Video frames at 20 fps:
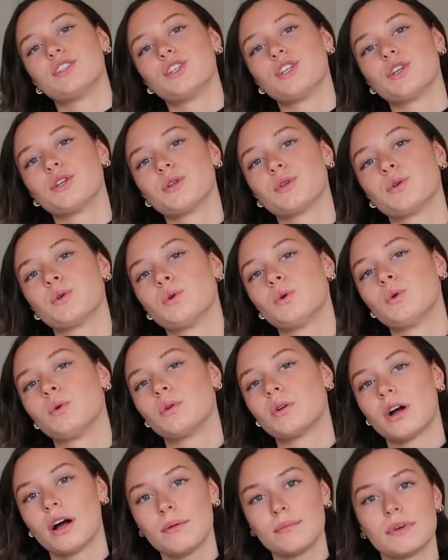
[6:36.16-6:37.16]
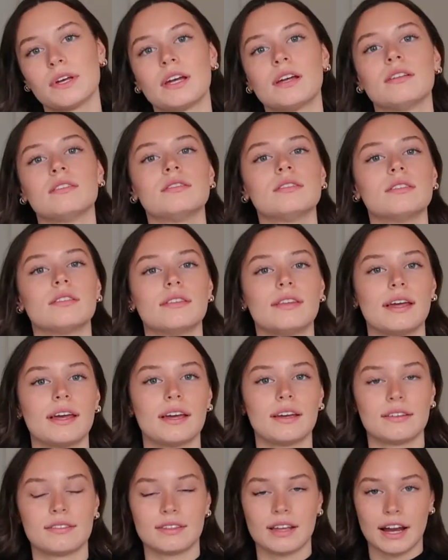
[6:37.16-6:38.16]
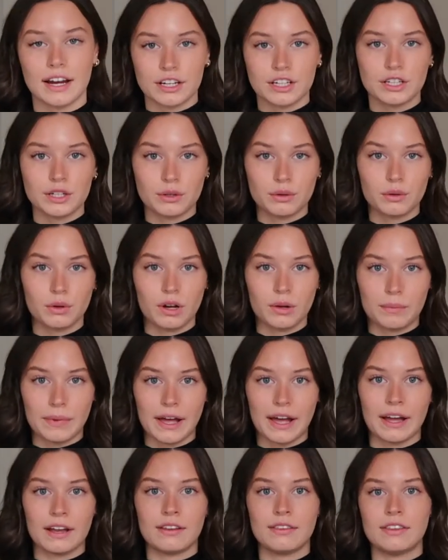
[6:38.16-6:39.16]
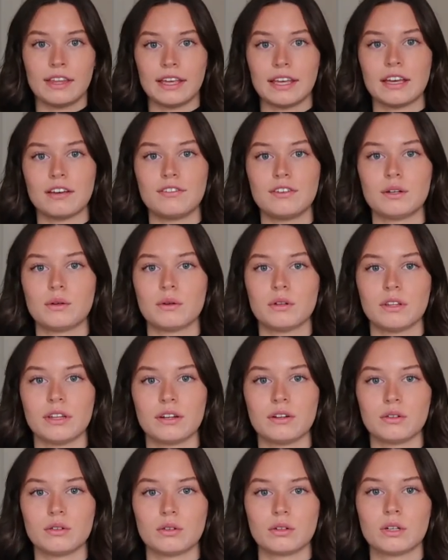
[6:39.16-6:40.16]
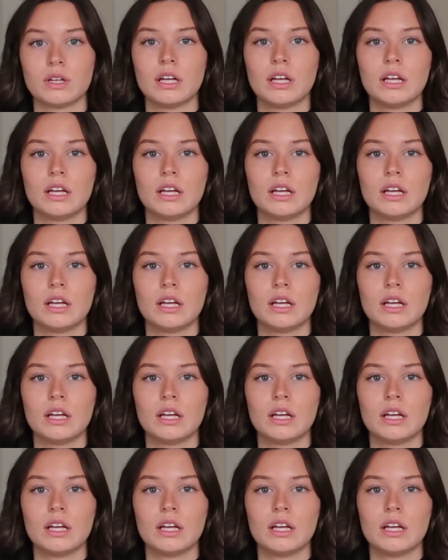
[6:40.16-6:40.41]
You come in, they sign you a bed, they give you a little